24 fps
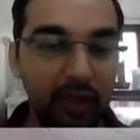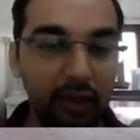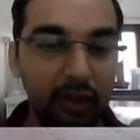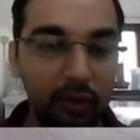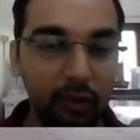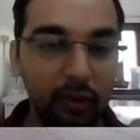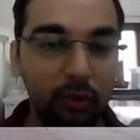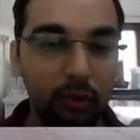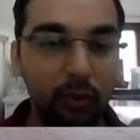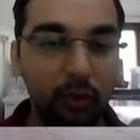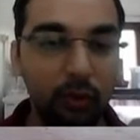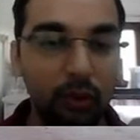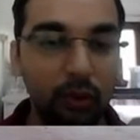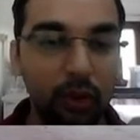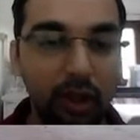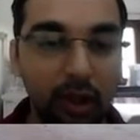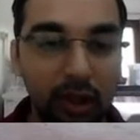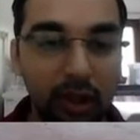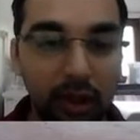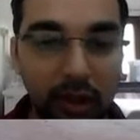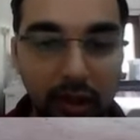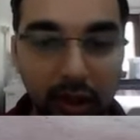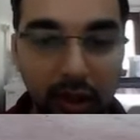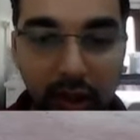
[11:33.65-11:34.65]
So
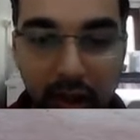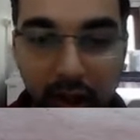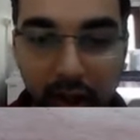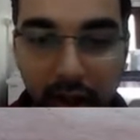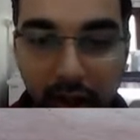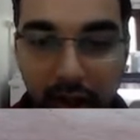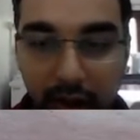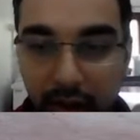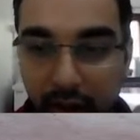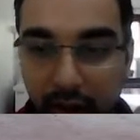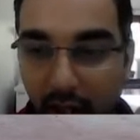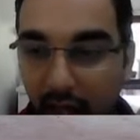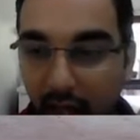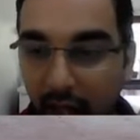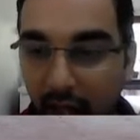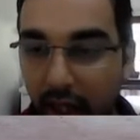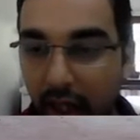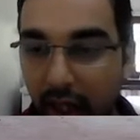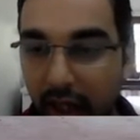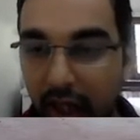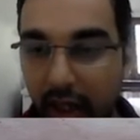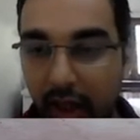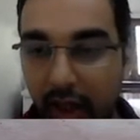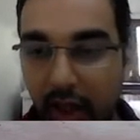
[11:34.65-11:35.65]

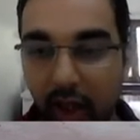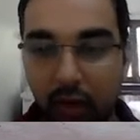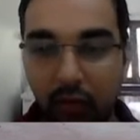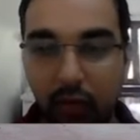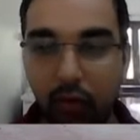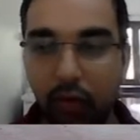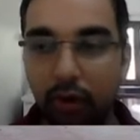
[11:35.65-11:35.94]
I